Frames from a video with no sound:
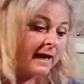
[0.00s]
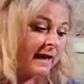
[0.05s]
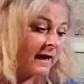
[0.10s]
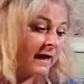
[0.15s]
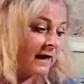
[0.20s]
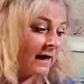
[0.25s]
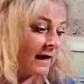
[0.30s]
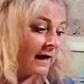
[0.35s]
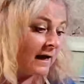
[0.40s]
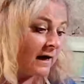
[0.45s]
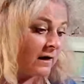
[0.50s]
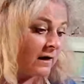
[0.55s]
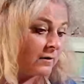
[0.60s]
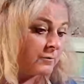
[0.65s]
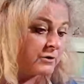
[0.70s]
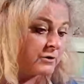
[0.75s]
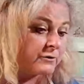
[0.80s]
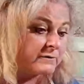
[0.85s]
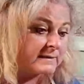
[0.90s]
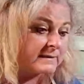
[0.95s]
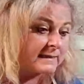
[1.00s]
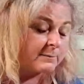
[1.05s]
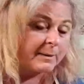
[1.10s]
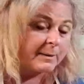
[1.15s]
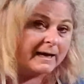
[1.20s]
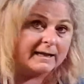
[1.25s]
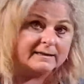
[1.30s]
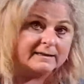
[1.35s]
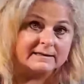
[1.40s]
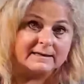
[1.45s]
We're using a
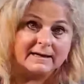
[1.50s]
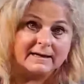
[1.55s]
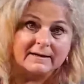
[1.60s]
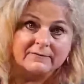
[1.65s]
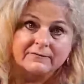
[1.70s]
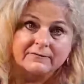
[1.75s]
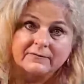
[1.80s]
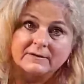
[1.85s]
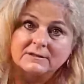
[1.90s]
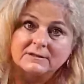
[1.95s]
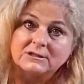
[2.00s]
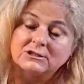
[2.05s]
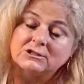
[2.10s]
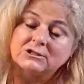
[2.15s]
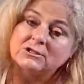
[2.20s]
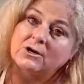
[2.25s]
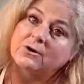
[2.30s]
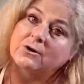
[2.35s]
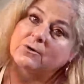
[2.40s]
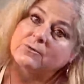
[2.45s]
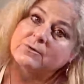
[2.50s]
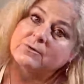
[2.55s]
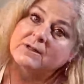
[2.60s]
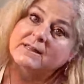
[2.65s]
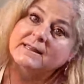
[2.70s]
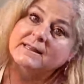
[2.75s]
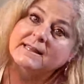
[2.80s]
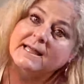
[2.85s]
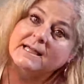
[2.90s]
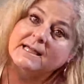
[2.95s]
palette knife. So
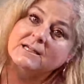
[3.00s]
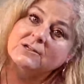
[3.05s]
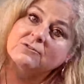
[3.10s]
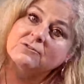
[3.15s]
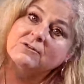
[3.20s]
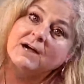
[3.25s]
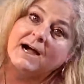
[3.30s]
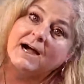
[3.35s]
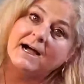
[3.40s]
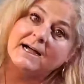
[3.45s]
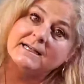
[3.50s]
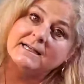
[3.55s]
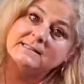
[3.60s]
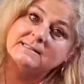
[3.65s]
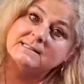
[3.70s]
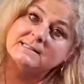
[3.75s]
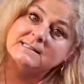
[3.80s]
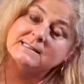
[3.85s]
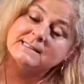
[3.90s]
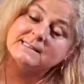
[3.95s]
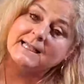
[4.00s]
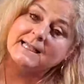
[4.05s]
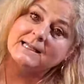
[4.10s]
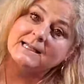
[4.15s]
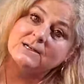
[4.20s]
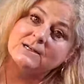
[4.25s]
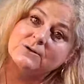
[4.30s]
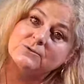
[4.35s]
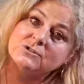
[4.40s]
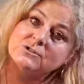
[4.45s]
thank you, guys. It's
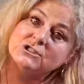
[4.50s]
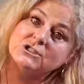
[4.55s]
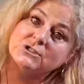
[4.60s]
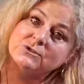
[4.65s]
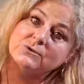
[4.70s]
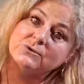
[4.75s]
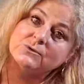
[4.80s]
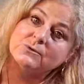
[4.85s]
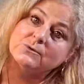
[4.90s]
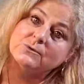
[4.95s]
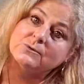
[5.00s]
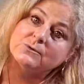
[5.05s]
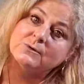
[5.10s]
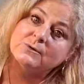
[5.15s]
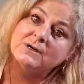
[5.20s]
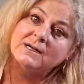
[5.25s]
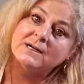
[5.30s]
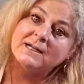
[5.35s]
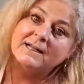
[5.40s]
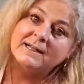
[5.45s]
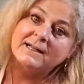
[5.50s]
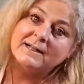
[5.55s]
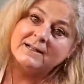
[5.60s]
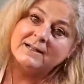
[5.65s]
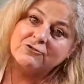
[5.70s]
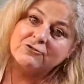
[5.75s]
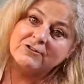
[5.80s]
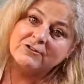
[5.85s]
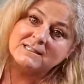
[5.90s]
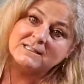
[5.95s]
8:02.
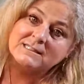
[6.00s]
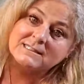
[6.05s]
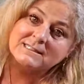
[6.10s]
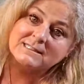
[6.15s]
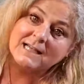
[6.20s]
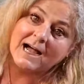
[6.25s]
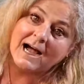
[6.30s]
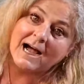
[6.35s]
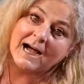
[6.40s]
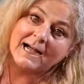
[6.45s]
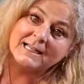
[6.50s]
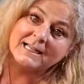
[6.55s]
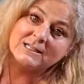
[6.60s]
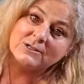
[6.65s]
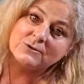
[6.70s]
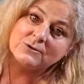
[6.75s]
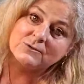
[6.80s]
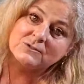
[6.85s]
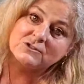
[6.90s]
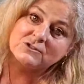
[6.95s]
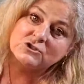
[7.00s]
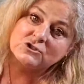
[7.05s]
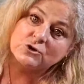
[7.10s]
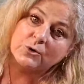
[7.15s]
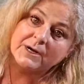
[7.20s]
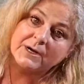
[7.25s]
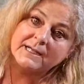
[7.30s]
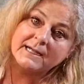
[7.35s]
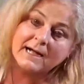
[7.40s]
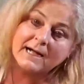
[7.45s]
Chris, I use
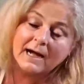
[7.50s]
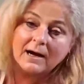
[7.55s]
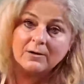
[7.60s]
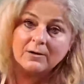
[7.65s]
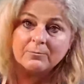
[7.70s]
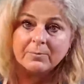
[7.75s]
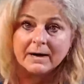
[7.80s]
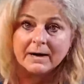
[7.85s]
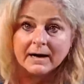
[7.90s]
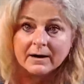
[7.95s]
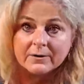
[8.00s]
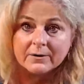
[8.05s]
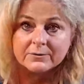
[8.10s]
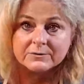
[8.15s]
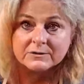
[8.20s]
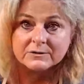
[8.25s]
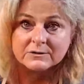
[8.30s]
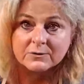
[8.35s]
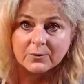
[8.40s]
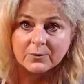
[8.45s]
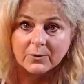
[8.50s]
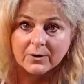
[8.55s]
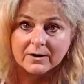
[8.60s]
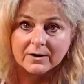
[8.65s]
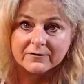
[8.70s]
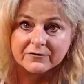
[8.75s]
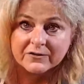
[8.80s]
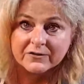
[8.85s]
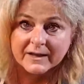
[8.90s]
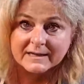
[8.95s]
joint compound or
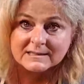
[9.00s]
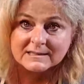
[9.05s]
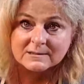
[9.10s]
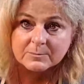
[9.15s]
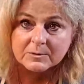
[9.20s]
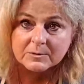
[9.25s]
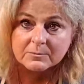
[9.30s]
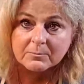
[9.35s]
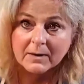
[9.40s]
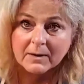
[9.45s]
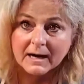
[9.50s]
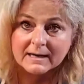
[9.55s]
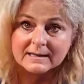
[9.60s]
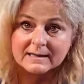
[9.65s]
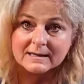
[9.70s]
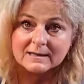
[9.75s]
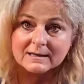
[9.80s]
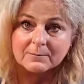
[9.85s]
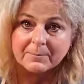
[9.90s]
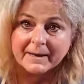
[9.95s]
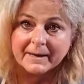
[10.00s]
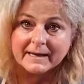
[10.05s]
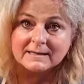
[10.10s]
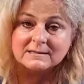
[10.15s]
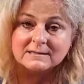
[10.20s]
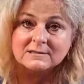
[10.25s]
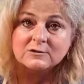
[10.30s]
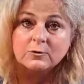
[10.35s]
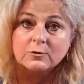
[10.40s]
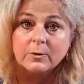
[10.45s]
flexible modeling
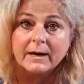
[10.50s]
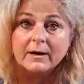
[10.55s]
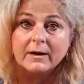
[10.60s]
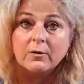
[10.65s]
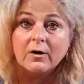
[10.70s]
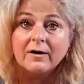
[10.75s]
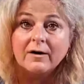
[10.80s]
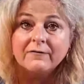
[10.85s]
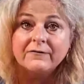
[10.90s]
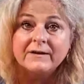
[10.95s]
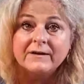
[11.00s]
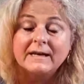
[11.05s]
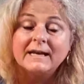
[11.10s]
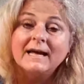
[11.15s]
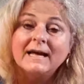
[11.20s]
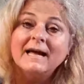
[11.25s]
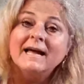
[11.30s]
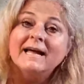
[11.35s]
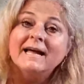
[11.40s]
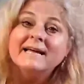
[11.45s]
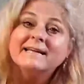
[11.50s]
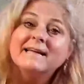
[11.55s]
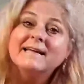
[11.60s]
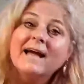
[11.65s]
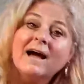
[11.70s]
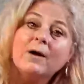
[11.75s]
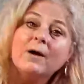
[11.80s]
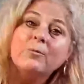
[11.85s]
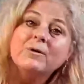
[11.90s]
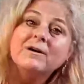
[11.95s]
paste quite often.
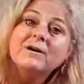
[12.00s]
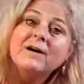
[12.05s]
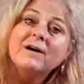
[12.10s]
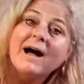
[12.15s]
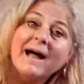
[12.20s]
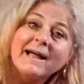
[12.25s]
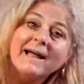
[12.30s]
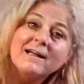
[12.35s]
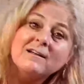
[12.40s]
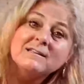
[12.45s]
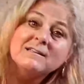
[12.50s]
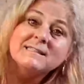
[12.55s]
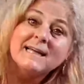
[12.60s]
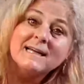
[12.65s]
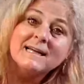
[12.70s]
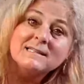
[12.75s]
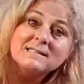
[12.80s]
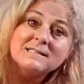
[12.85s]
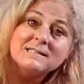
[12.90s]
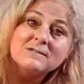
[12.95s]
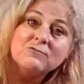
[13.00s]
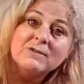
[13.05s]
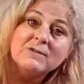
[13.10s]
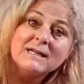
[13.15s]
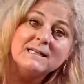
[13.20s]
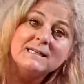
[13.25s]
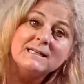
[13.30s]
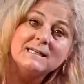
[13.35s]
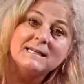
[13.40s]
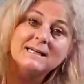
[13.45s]
Yeah, well, I texted
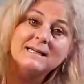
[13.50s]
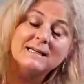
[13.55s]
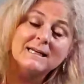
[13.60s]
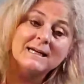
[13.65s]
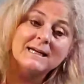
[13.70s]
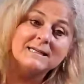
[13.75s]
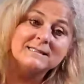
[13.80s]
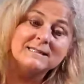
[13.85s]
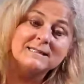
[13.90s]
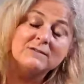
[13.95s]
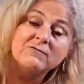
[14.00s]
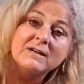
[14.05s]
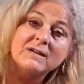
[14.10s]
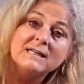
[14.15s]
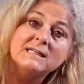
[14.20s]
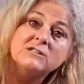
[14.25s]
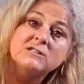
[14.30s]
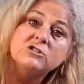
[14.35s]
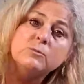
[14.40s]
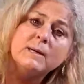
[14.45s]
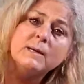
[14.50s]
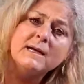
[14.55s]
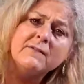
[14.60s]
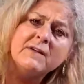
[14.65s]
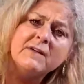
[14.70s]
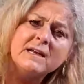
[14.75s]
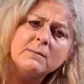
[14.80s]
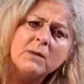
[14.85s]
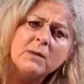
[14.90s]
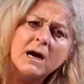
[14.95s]
Randy and I said, Randy, do we have
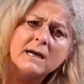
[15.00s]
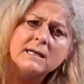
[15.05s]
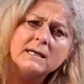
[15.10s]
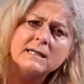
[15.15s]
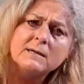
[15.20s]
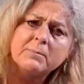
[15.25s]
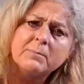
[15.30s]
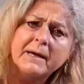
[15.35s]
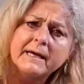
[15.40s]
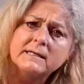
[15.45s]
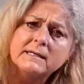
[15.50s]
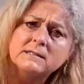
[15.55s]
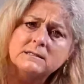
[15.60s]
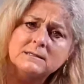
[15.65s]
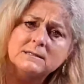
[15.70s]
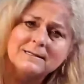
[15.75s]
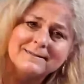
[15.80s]
any modeling paste